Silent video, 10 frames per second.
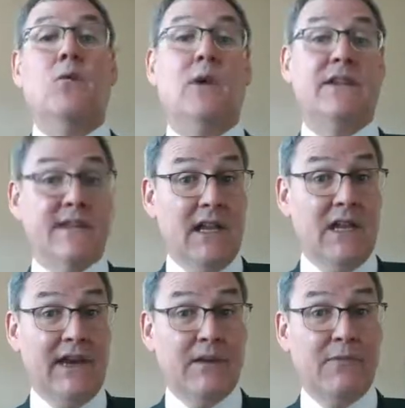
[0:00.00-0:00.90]
What's an
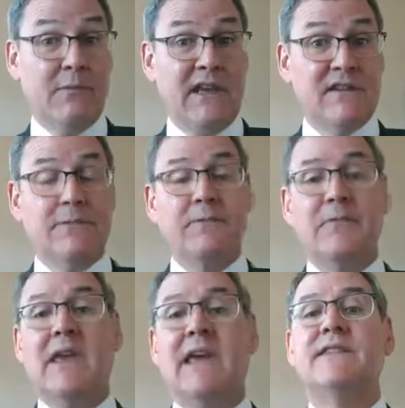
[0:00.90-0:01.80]
elevator speech?
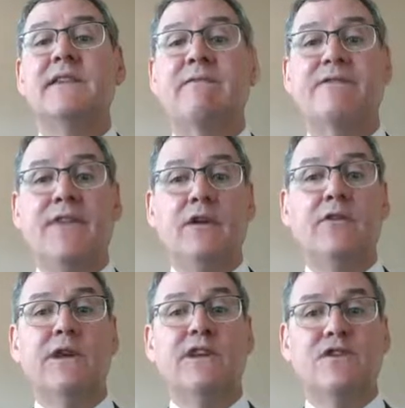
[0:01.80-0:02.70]
It's a
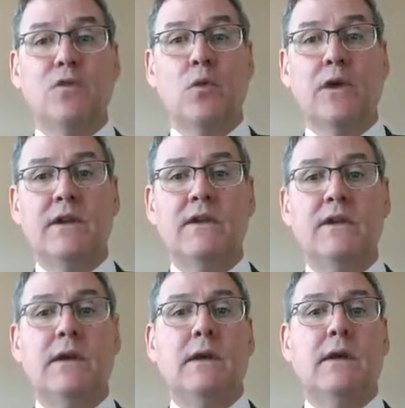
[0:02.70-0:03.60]
very short
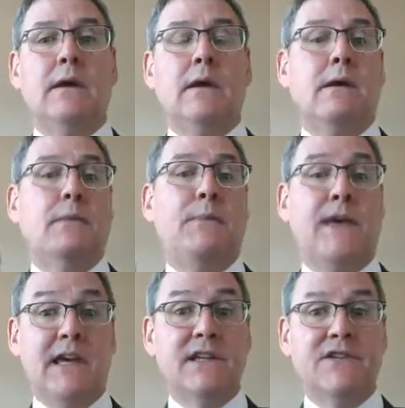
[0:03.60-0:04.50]

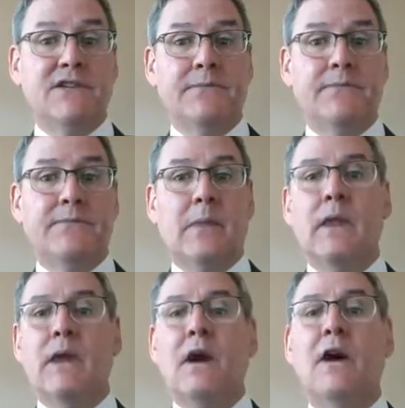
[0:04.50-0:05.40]
pitch
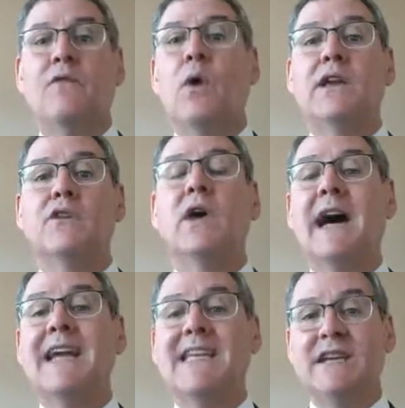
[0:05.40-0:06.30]
of what your
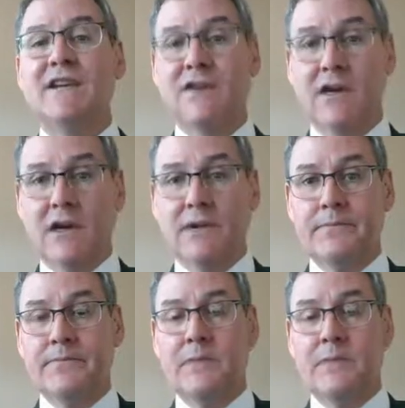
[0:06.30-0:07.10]
ideas are.